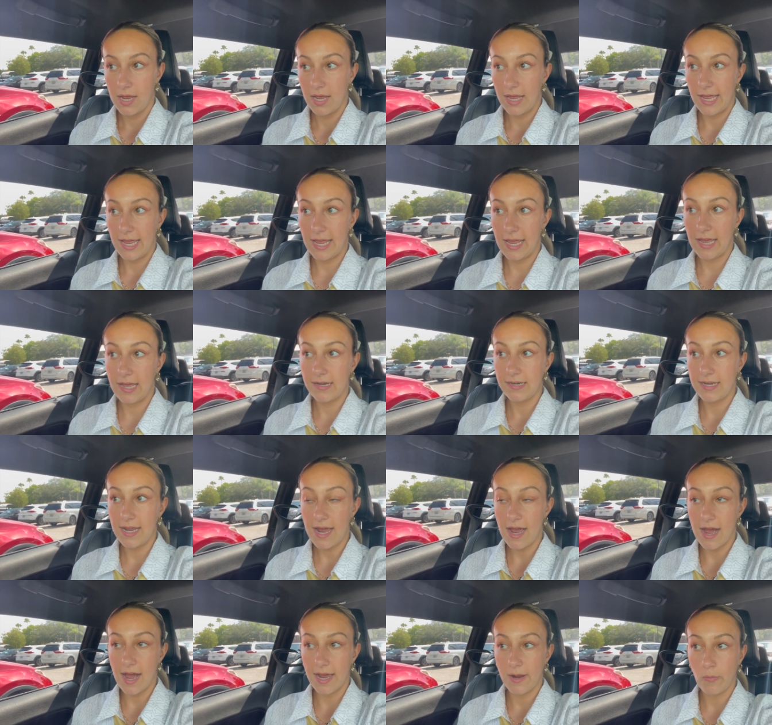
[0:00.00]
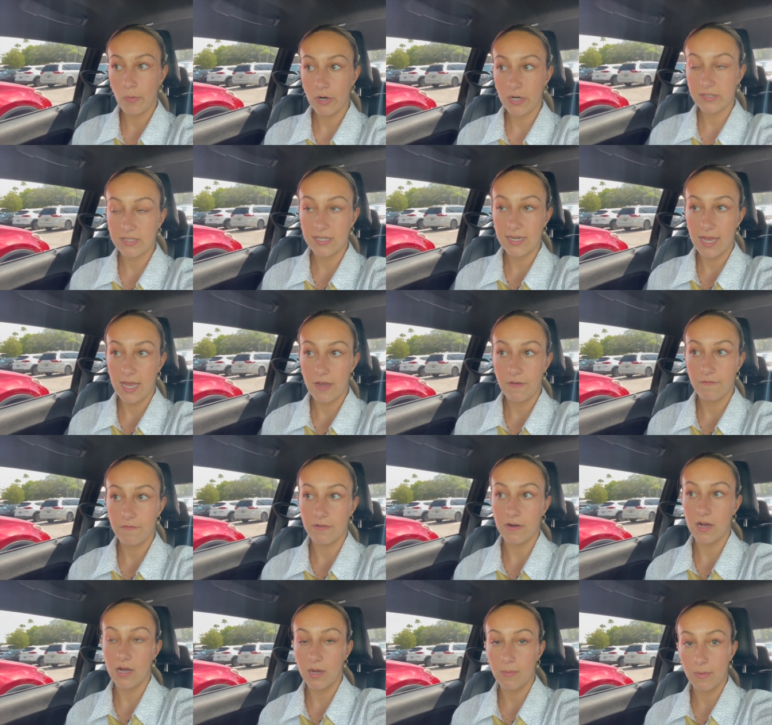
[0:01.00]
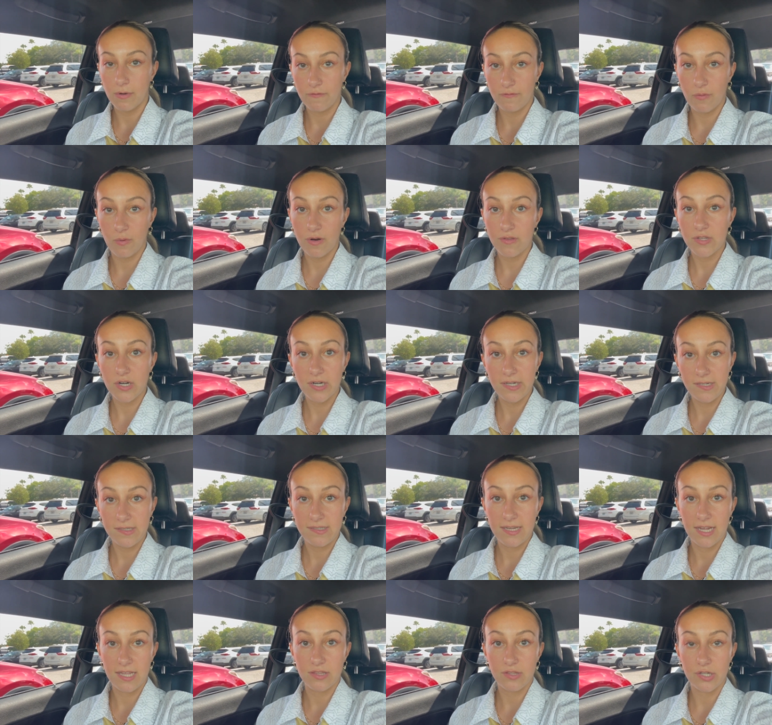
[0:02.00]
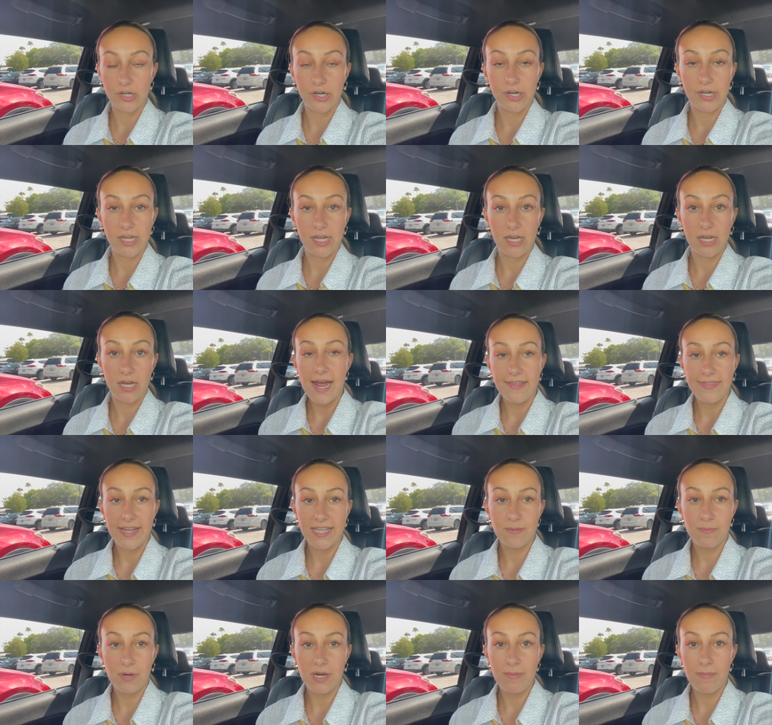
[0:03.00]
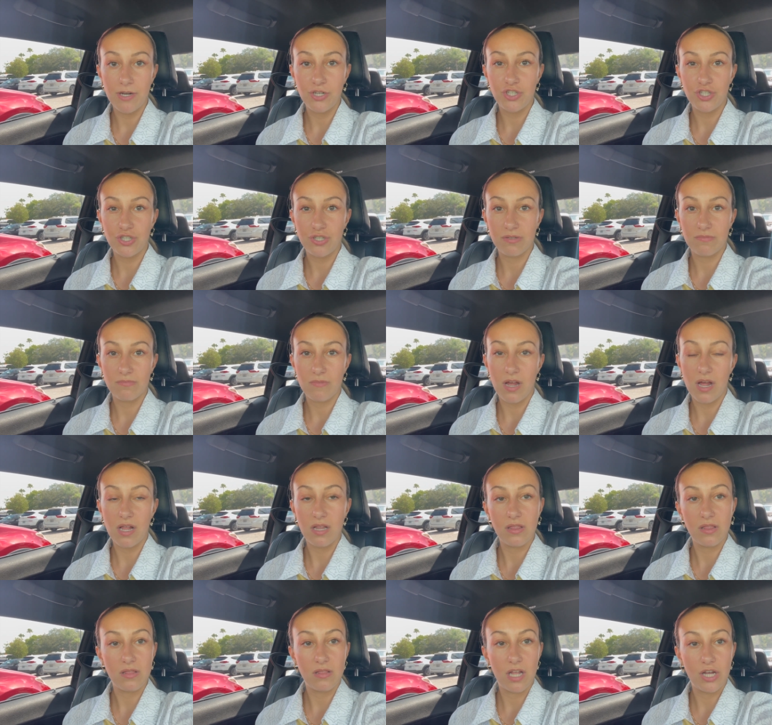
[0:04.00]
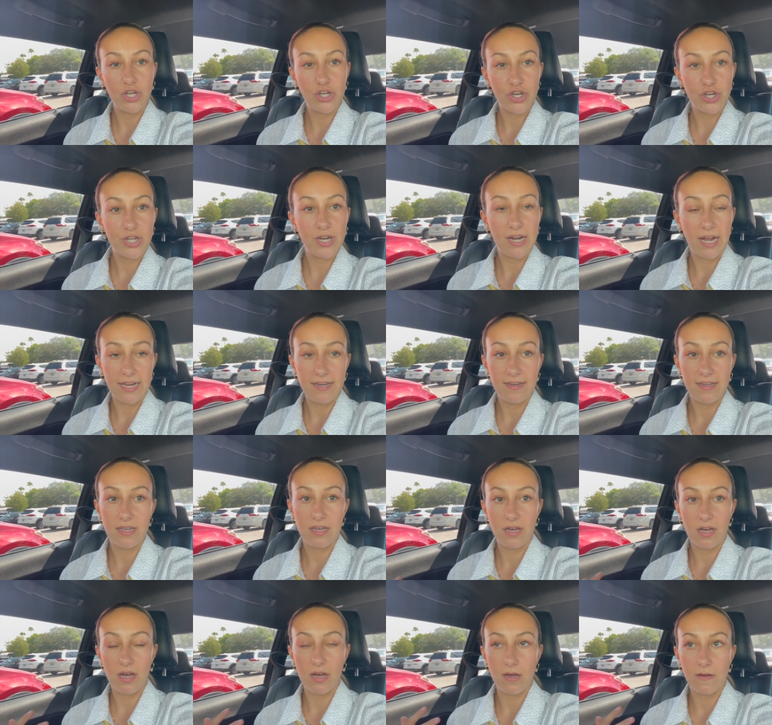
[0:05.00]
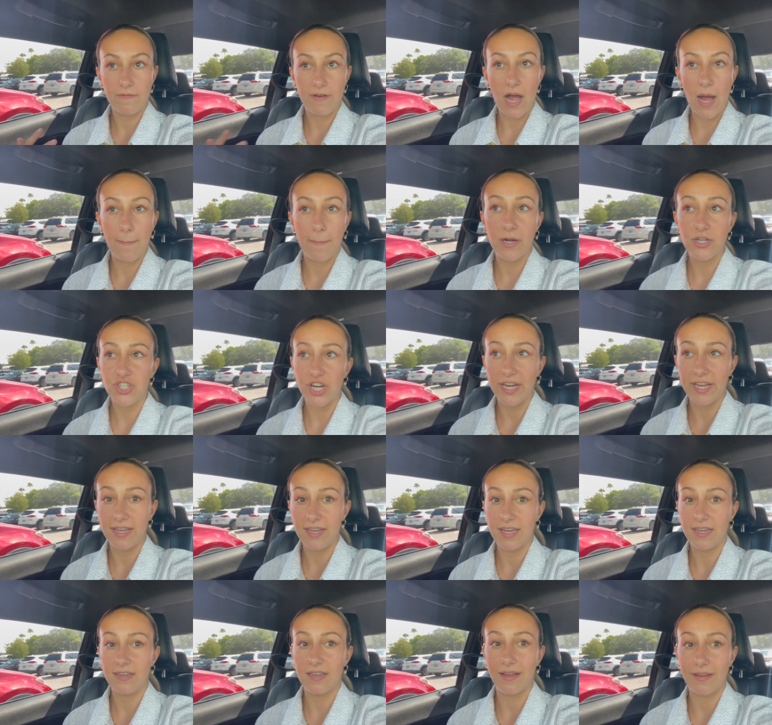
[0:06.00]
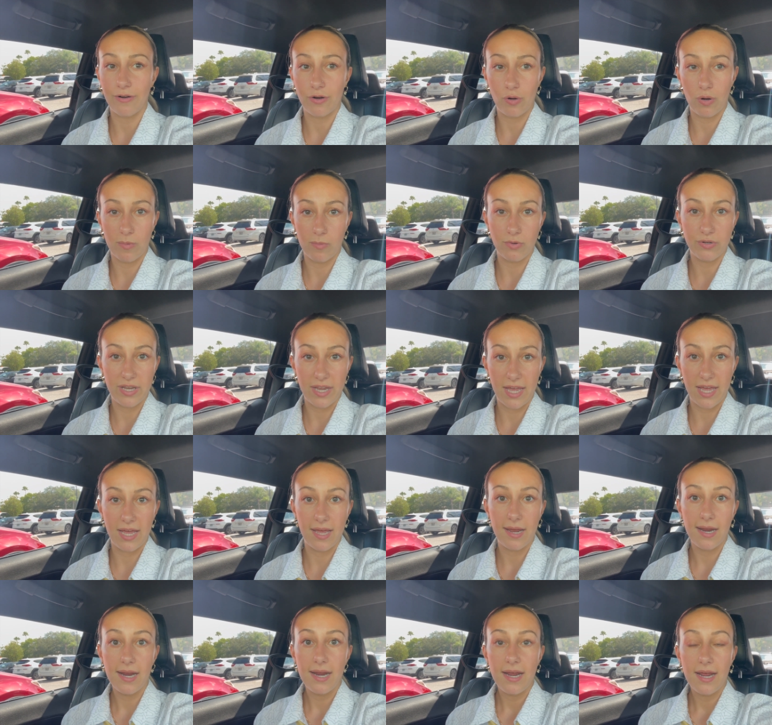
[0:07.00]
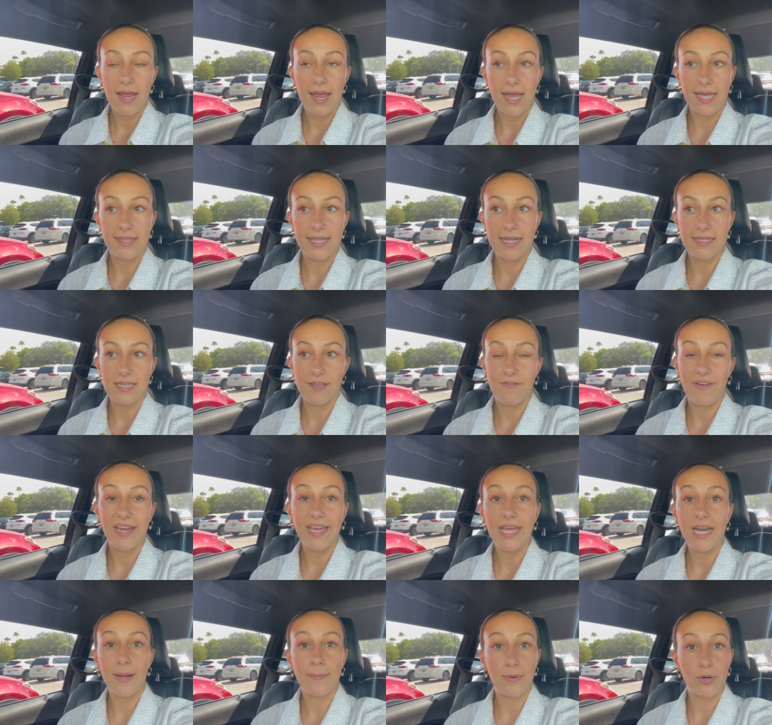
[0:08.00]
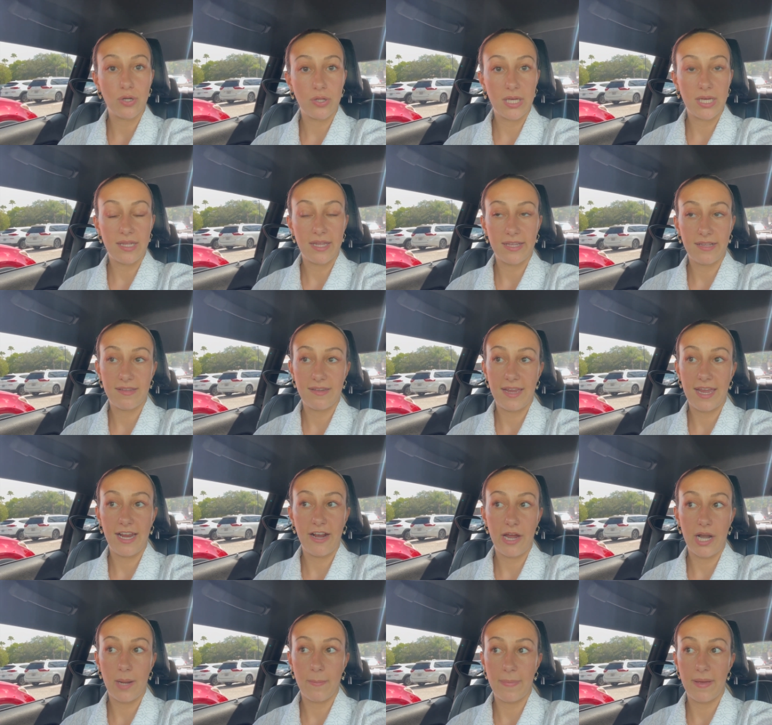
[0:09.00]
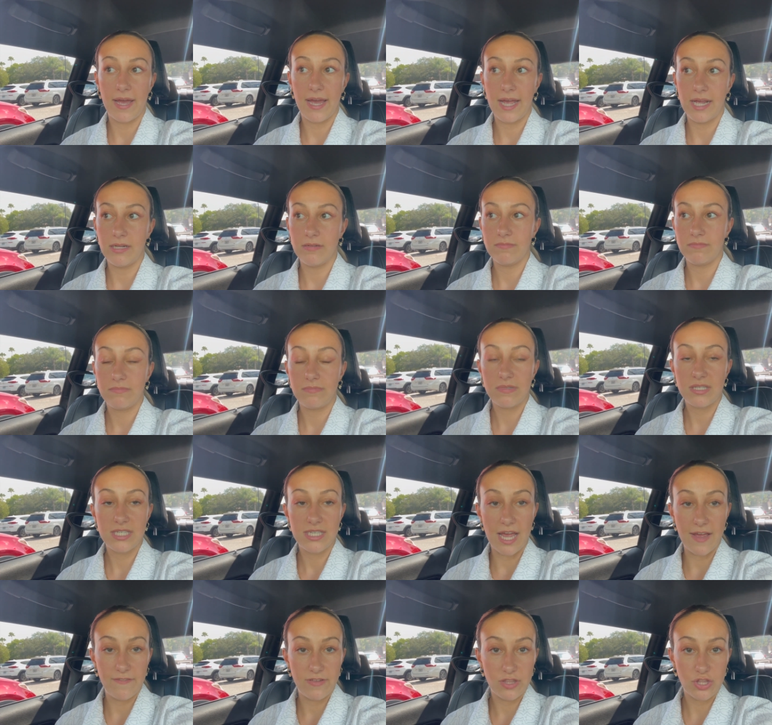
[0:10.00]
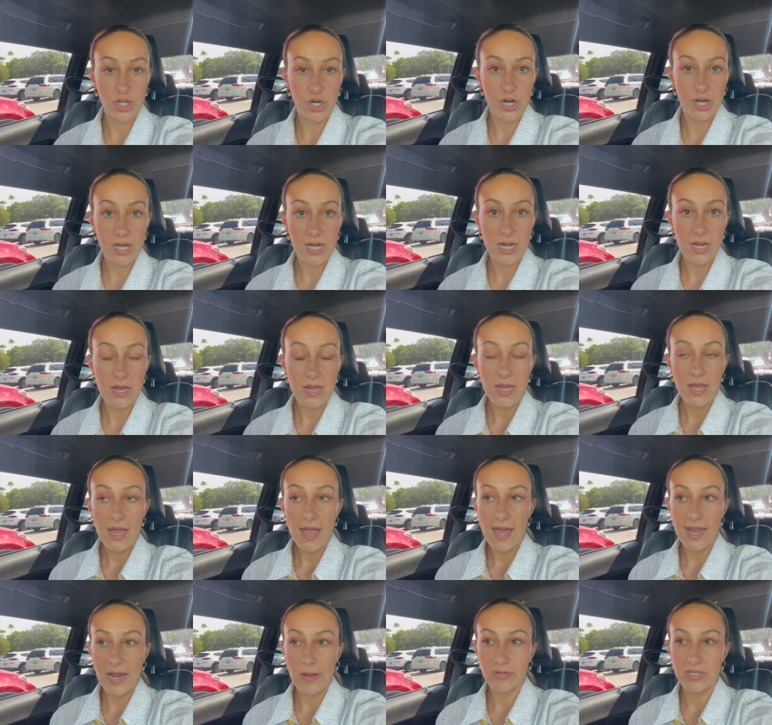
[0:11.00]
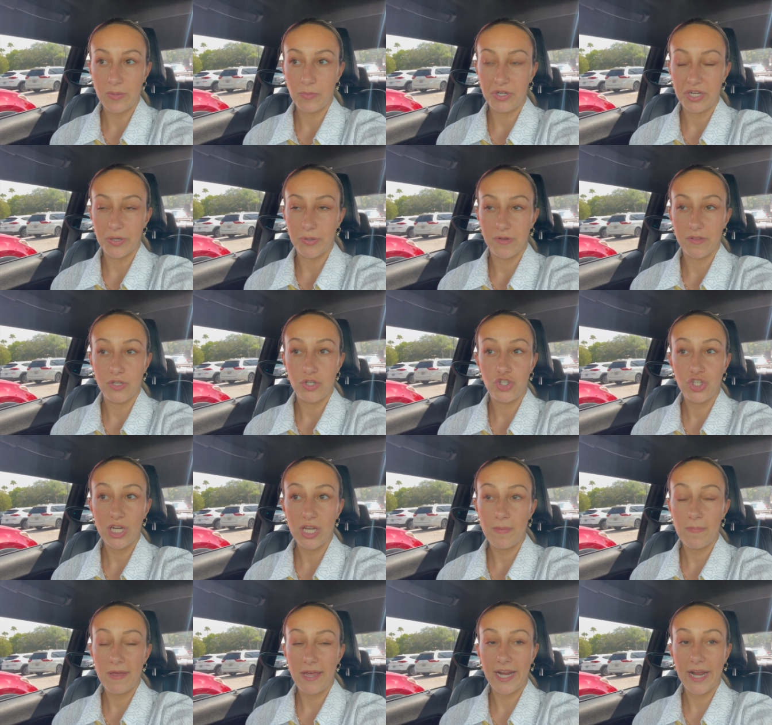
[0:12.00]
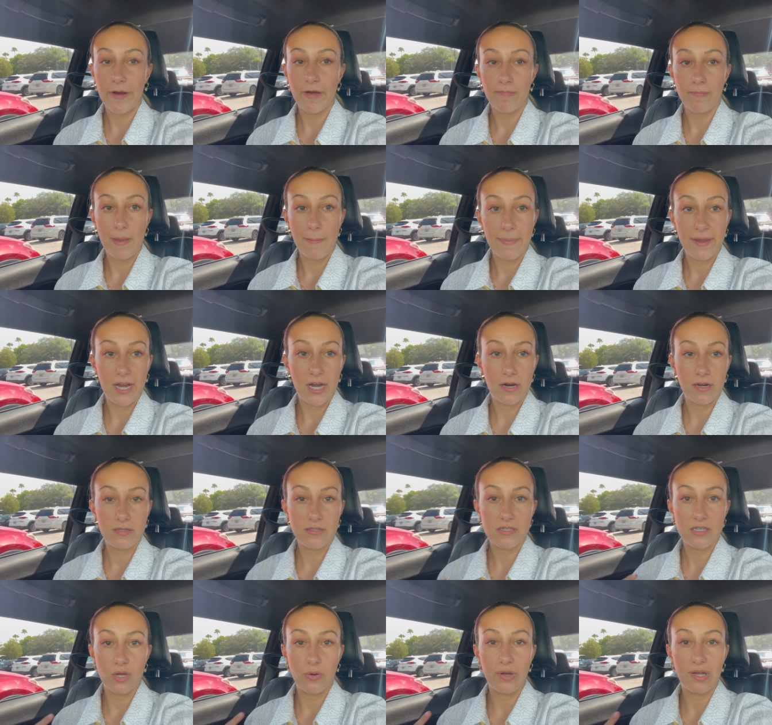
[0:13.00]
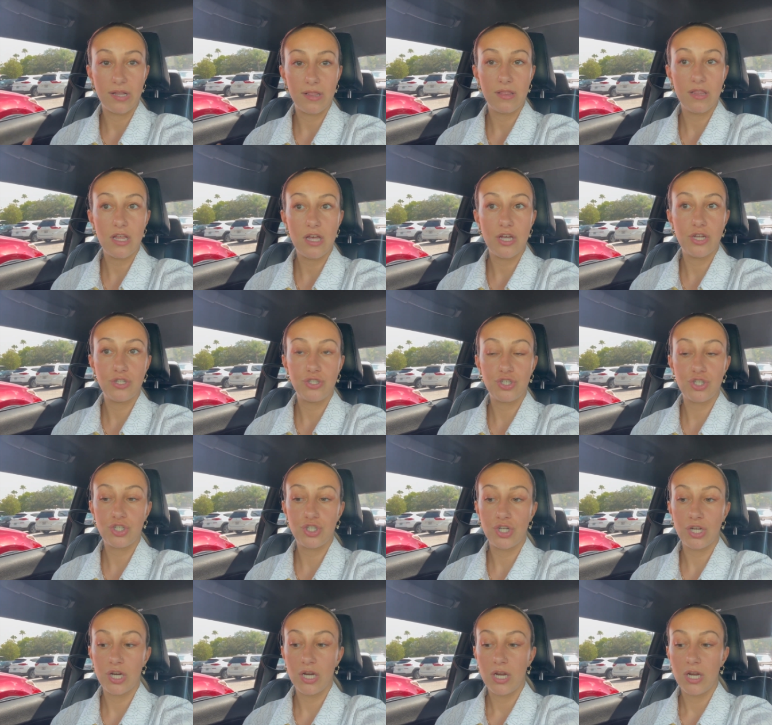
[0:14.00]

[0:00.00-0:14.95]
And yeah, I work today from 4.30 to 10.30. That's pretty much a, a good idea of how much I can get done on a normal day. And that's if I get up early. Like today I got up at 7.30 and I was able to go to the gym, hang out with my parents, go get lunch,